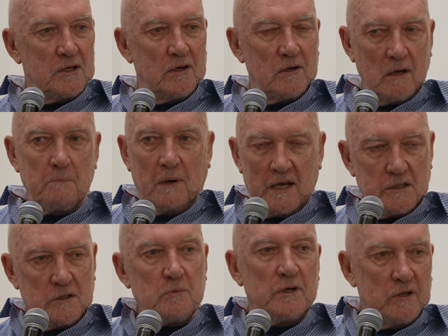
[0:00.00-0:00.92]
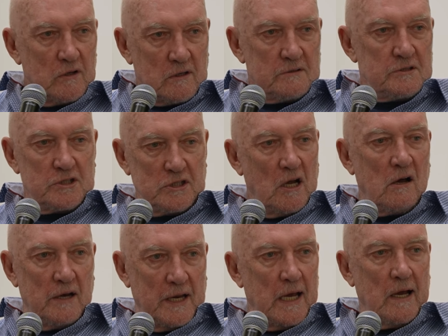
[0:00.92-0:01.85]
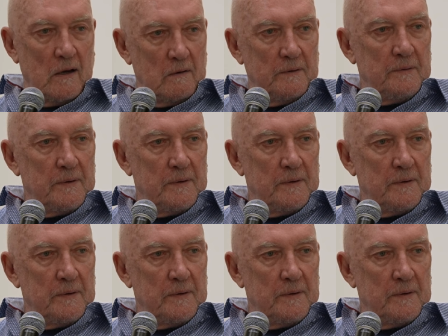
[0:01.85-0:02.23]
You know, a place where you can start out.